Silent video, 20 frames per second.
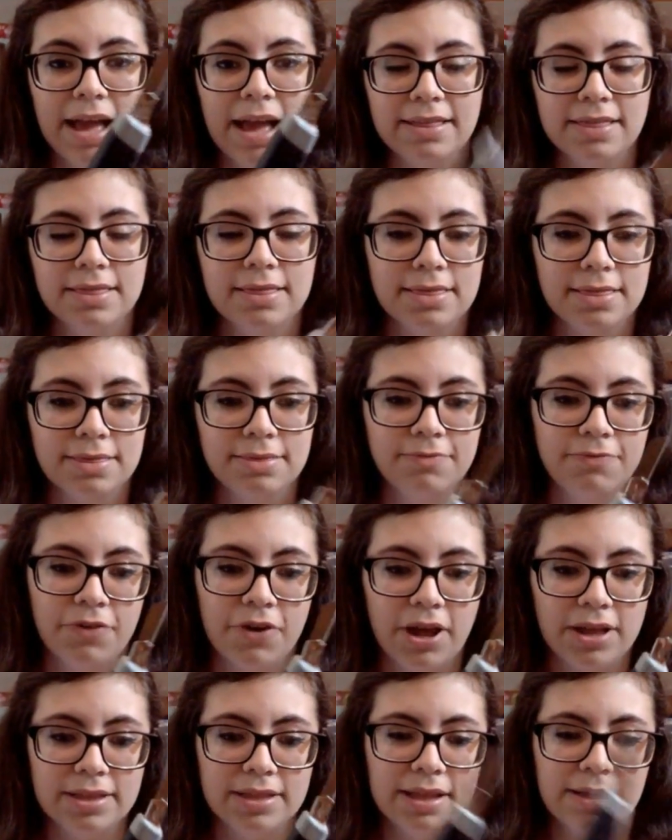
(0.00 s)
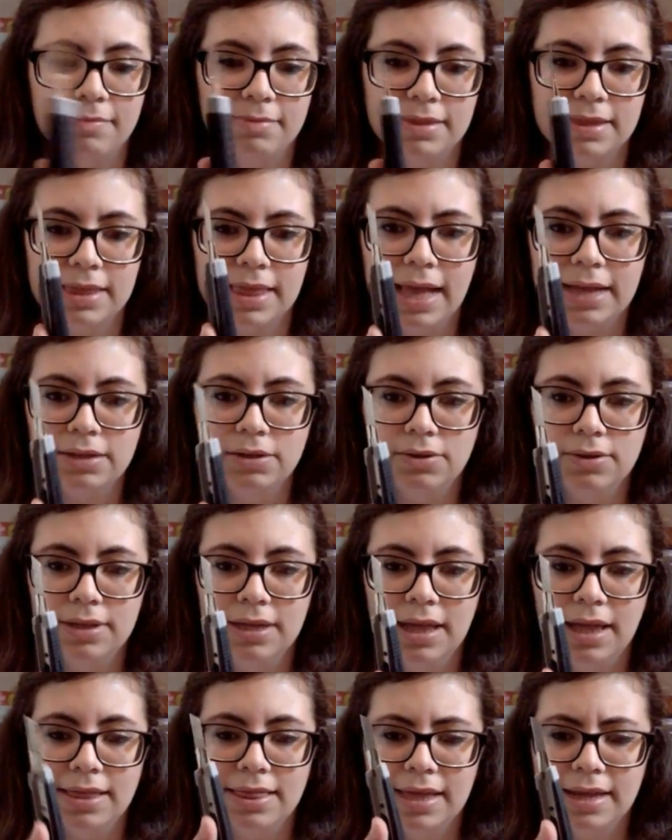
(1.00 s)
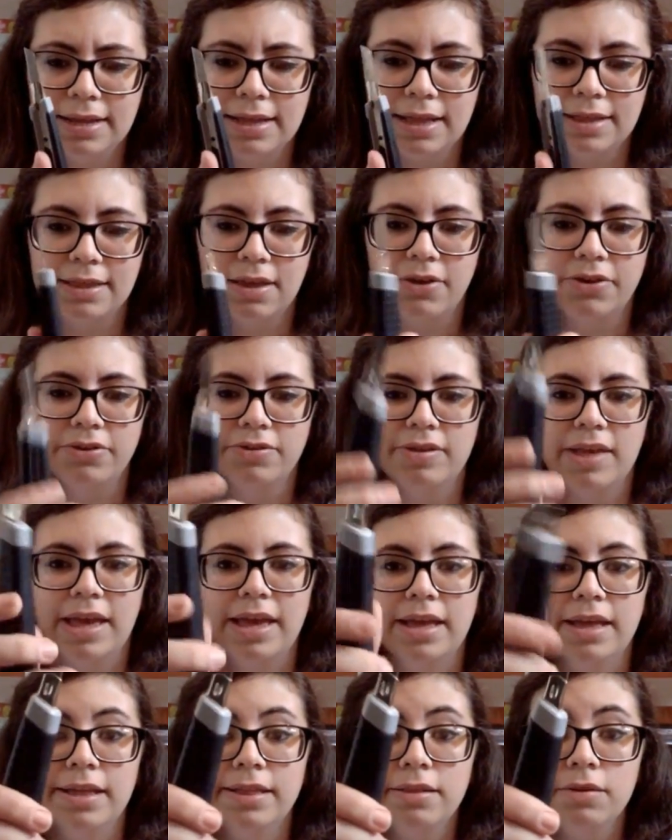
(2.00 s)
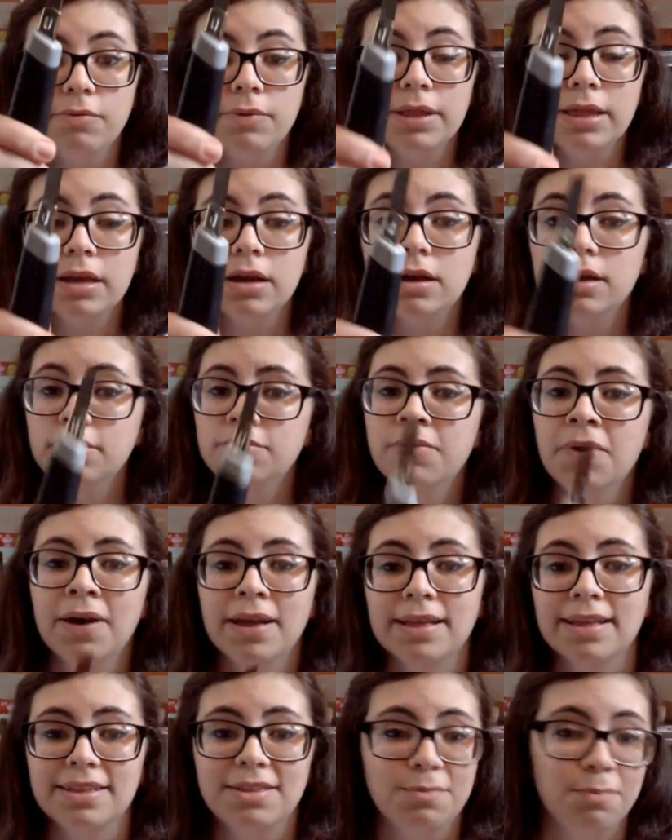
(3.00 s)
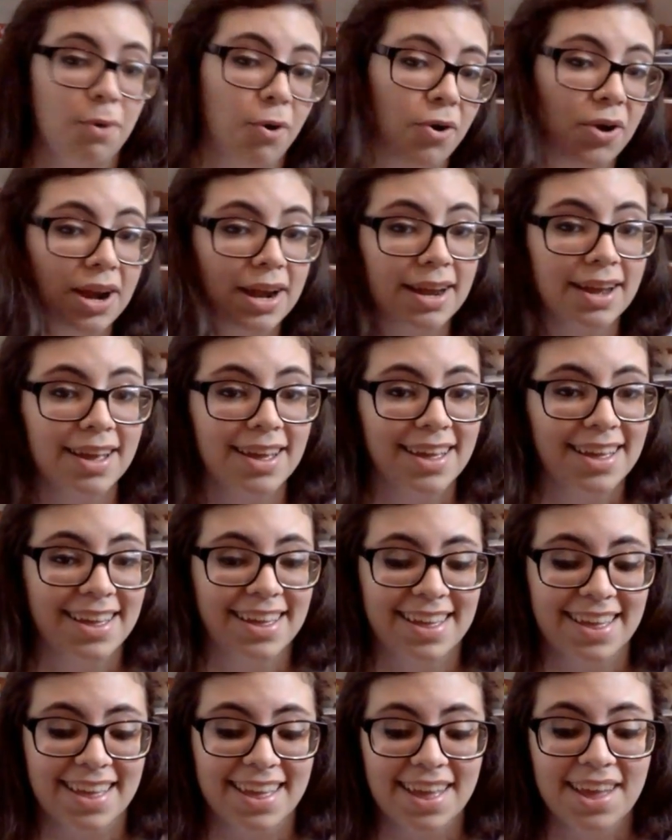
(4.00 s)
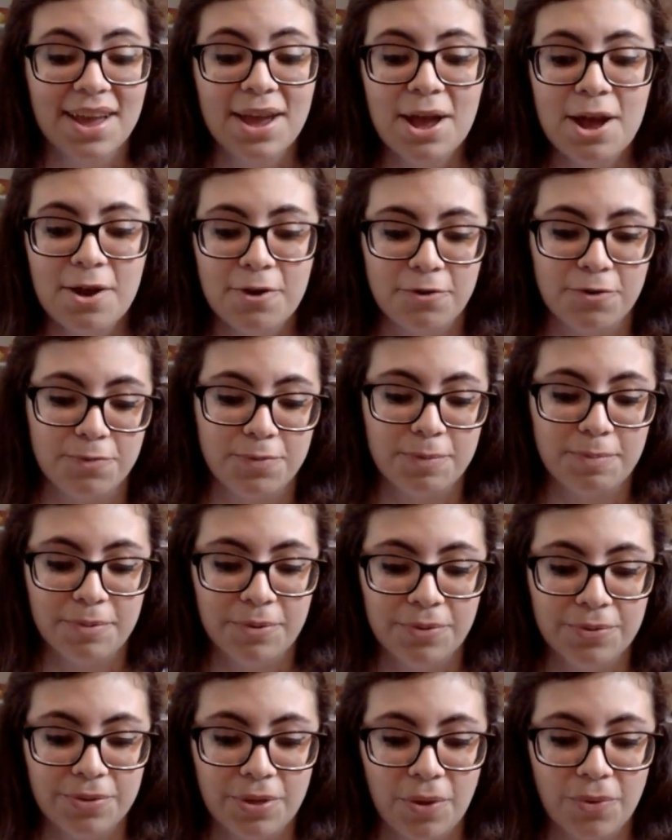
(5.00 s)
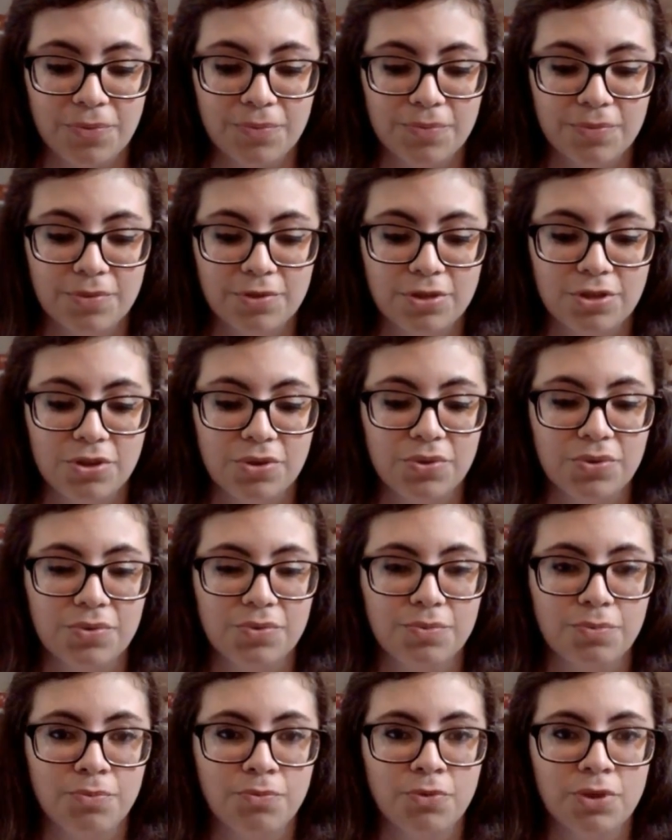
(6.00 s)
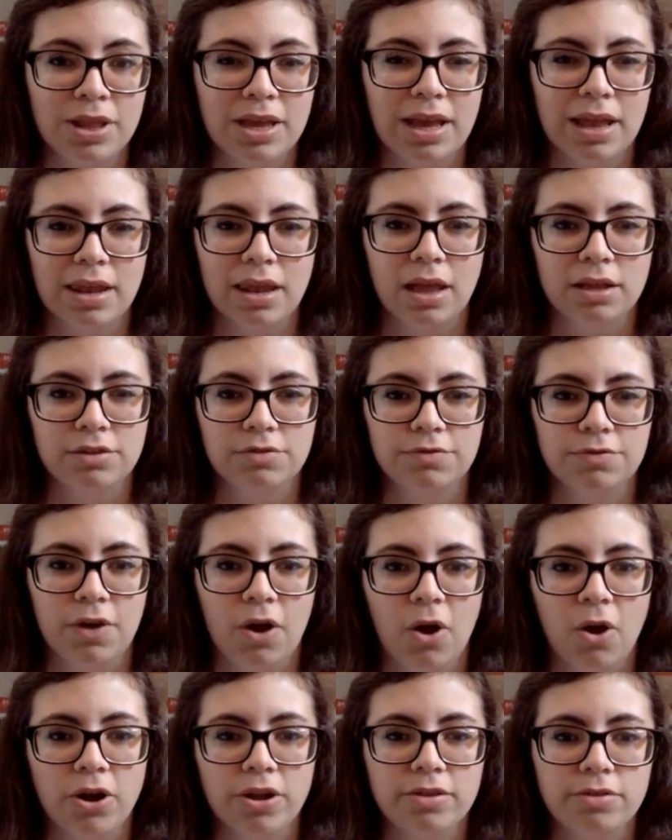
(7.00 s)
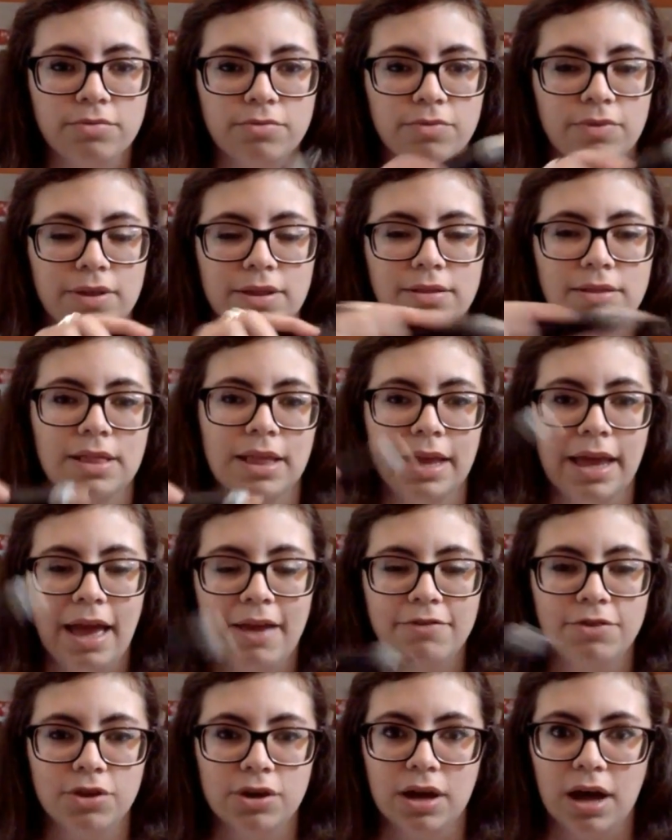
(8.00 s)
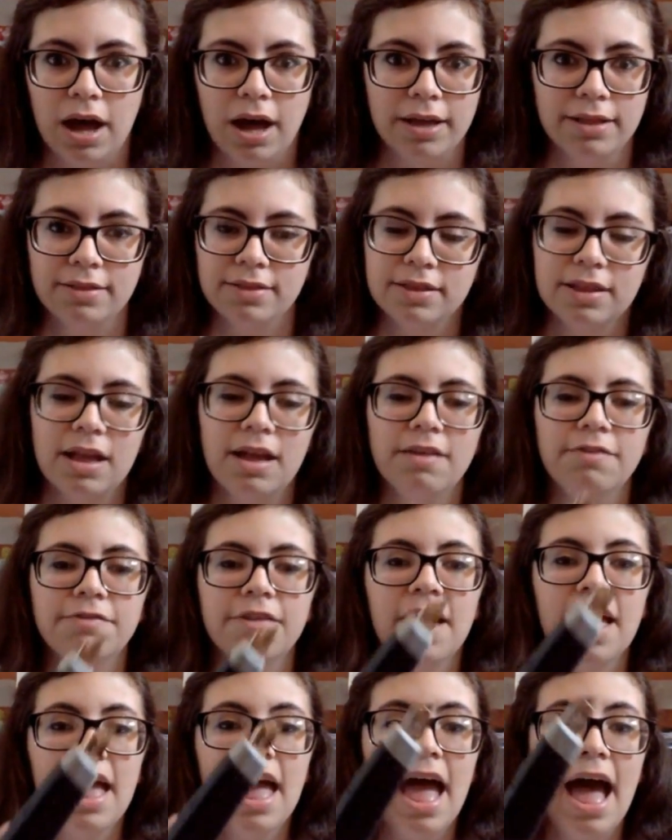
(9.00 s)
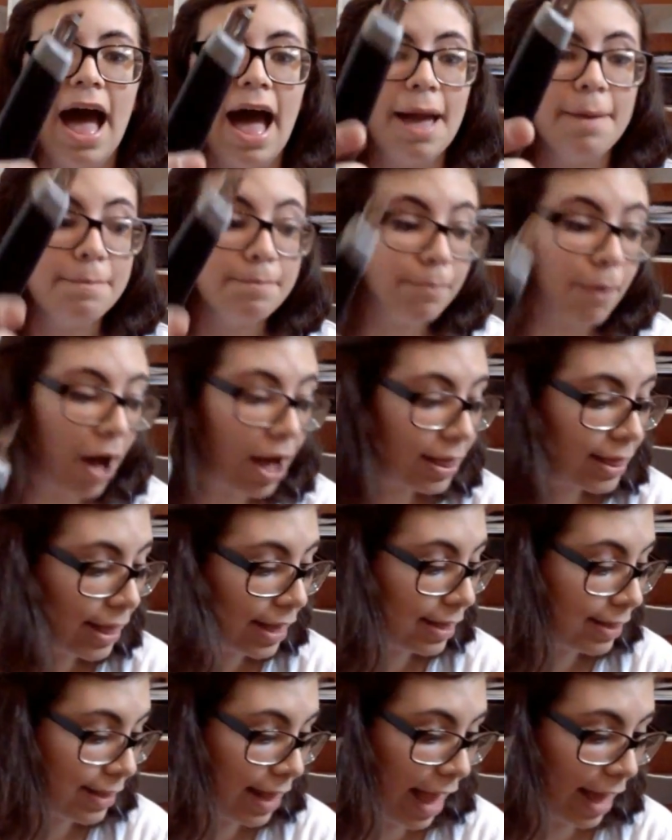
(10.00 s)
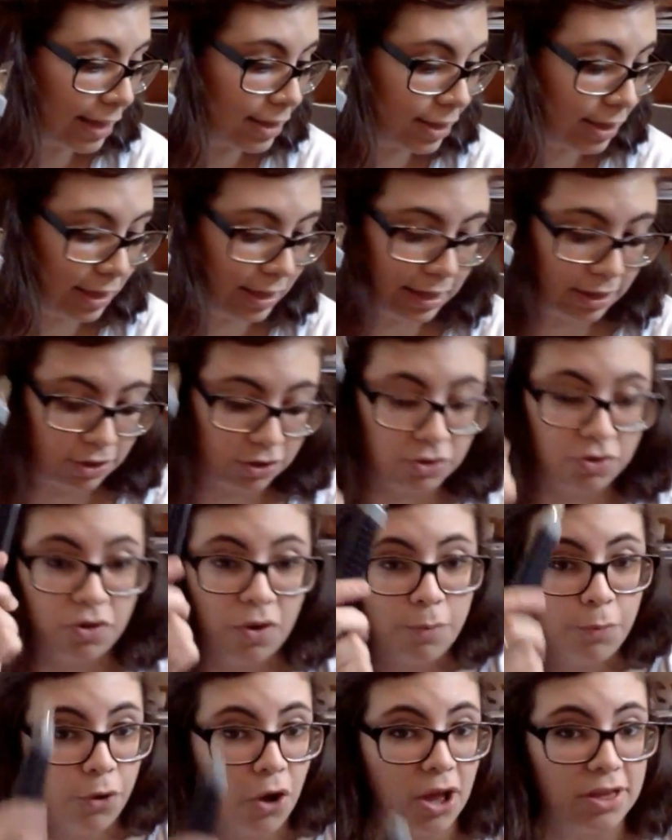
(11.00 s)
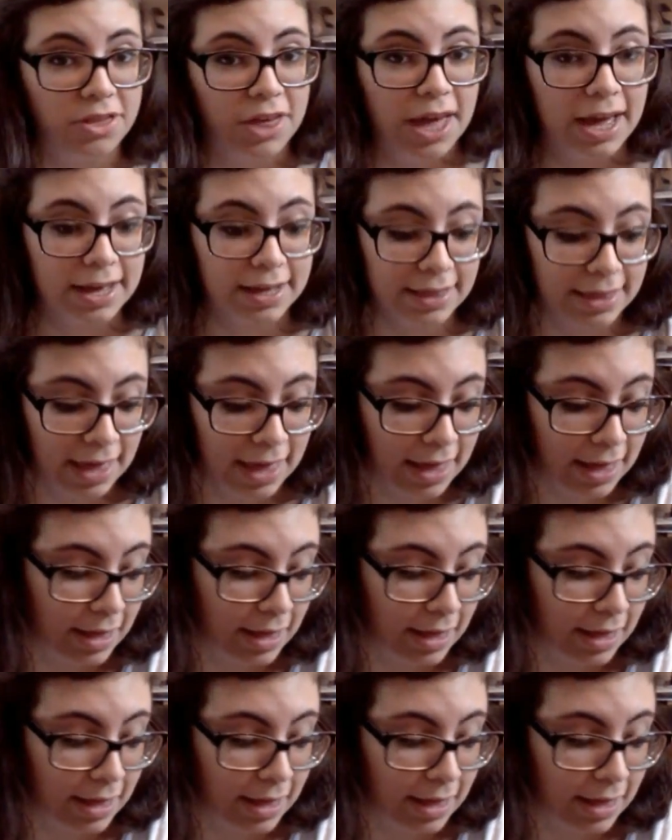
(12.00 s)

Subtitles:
I forgot the name. Stiletto? I think that's how you say it. It's a really good one. It's boring for people who don't do really a lot of art where they have to cut stuff. I bought this actually to do a project.